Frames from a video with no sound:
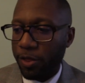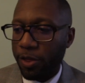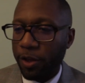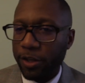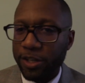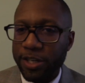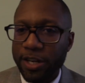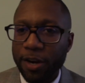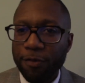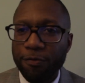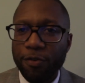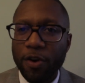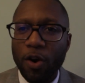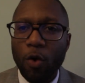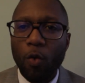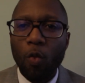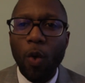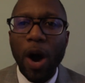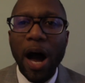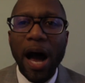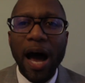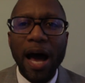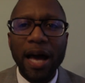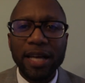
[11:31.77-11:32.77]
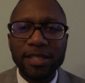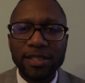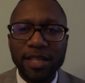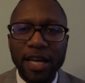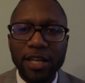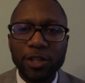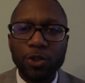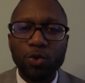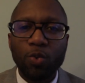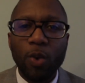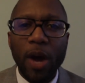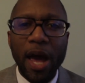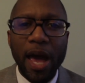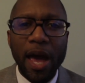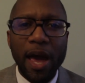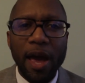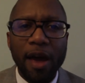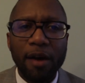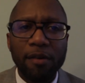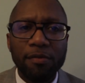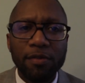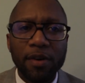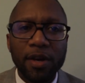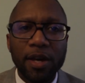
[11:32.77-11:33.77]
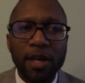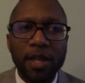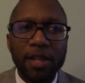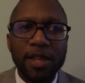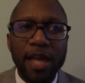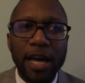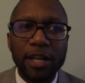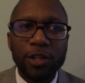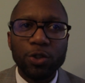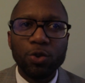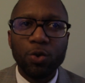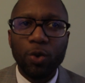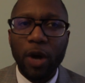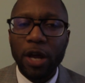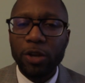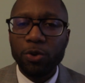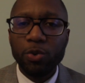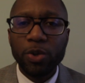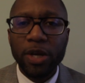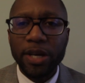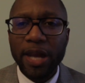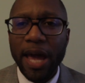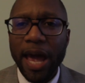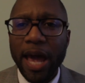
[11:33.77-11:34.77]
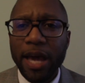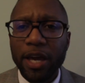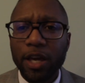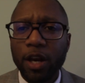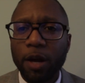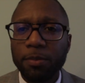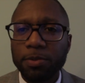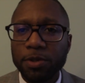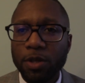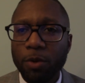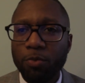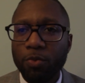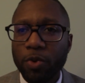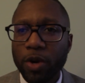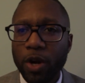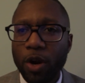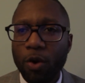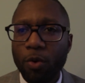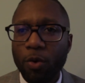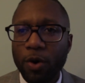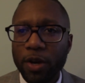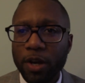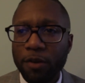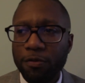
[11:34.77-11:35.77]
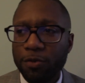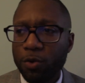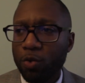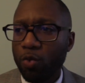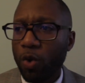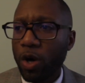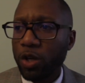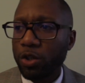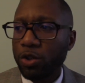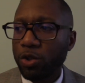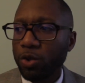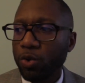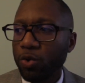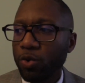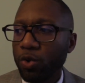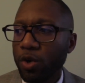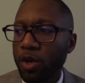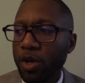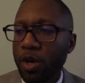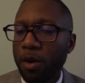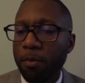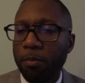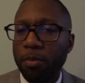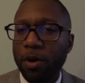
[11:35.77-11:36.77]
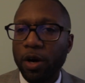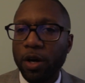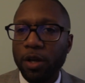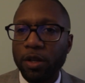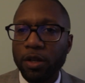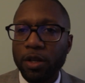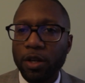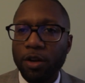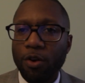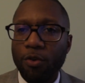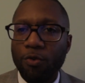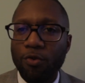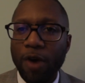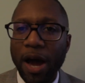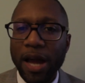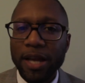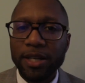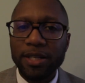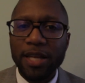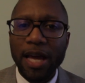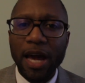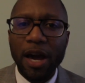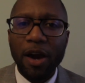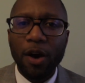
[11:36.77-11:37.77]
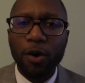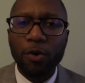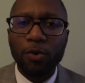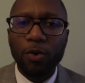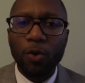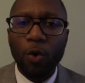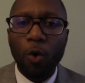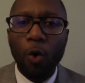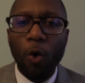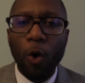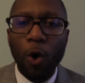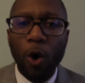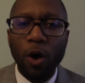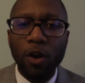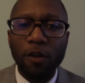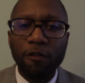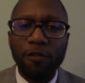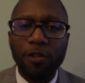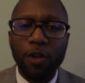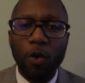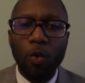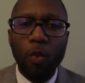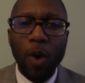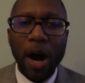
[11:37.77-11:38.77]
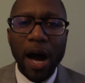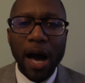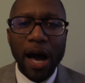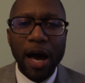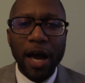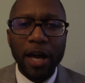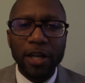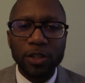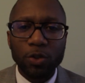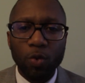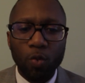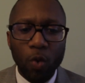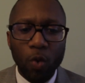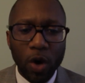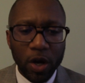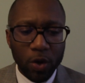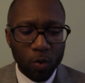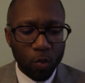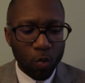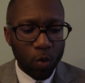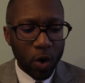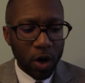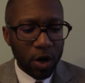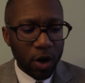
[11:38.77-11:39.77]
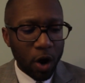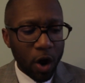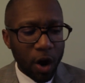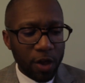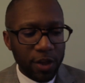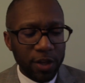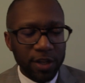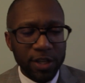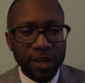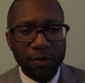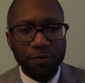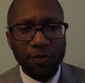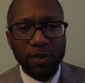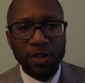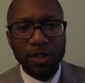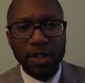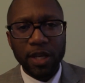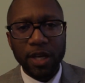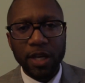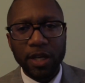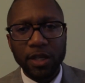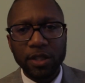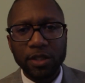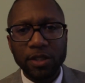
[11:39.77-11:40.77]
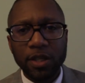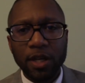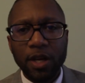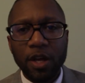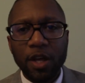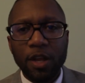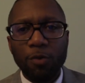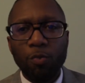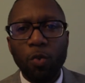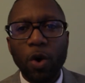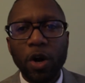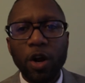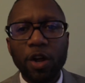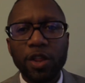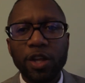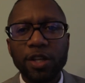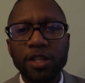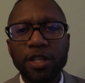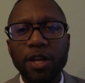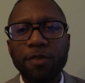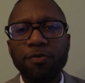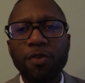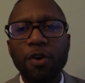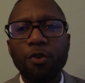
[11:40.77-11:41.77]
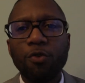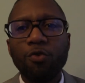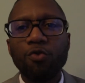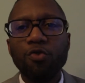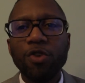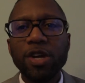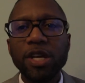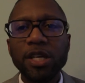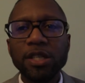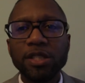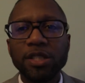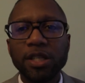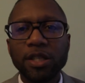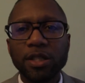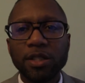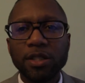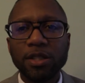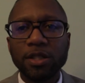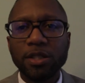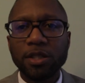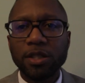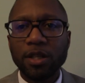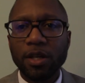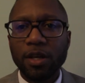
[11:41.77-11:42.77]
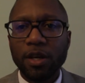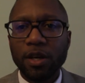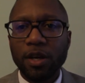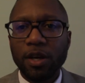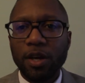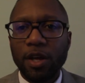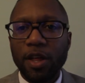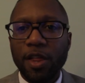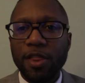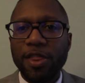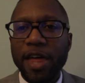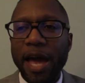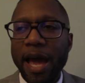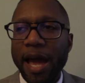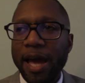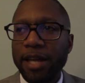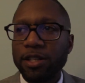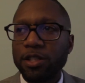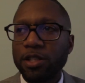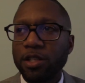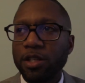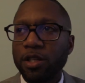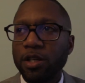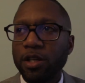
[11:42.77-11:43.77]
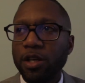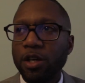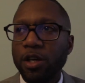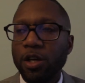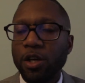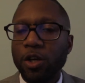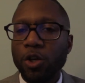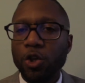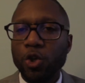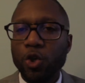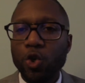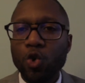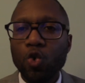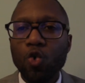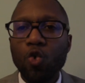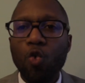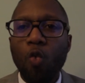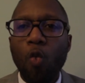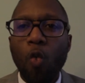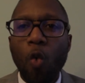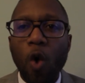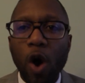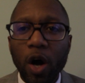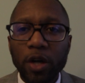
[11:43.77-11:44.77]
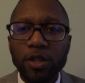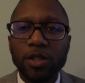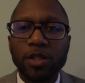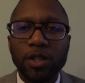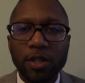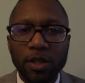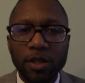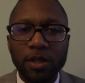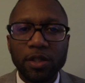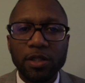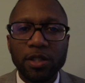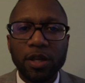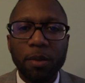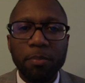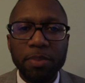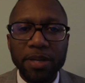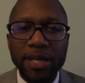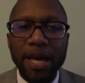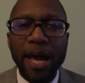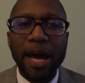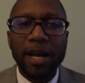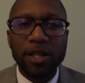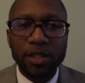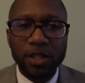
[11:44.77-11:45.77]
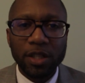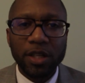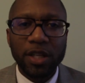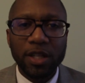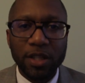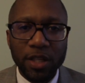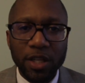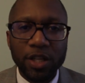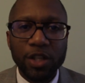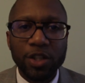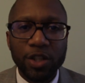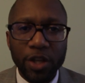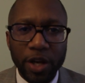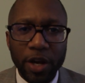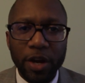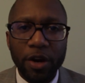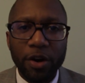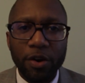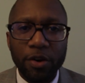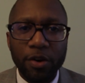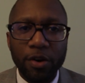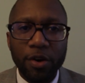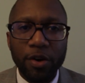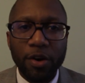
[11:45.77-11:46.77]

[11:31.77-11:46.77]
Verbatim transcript: the different whys that you have that you and you can hang it up somewhere if you want to, but write down all of the whys. What what are the different things? What are the different reasons that you want to be excellent this year?